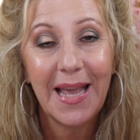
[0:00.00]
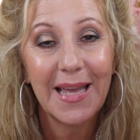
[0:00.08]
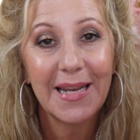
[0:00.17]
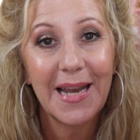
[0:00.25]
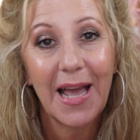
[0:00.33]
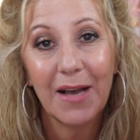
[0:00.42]

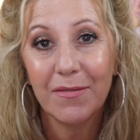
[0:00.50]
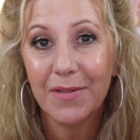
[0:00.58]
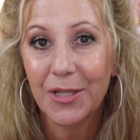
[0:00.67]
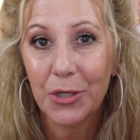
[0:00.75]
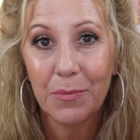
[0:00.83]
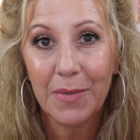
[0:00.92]
and have a
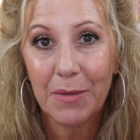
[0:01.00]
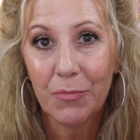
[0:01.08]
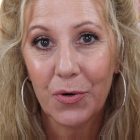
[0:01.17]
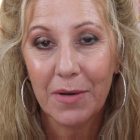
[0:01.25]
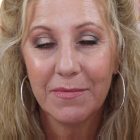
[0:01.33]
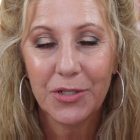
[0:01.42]
little bit
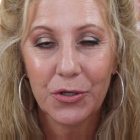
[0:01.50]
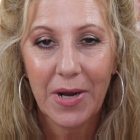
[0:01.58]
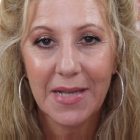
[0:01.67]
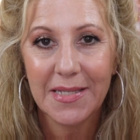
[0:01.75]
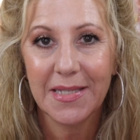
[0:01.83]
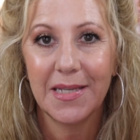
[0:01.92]
more of a
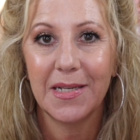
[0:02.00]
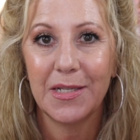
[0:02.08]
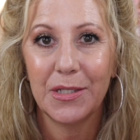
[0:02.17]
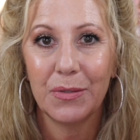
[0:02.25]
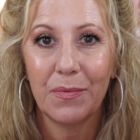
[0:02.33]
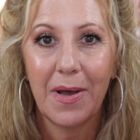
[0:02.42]
dry skin
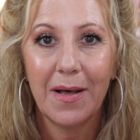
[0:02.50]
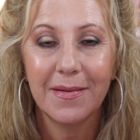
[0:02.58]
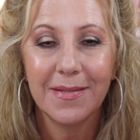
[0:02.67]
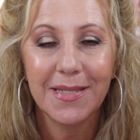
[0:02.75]
as well.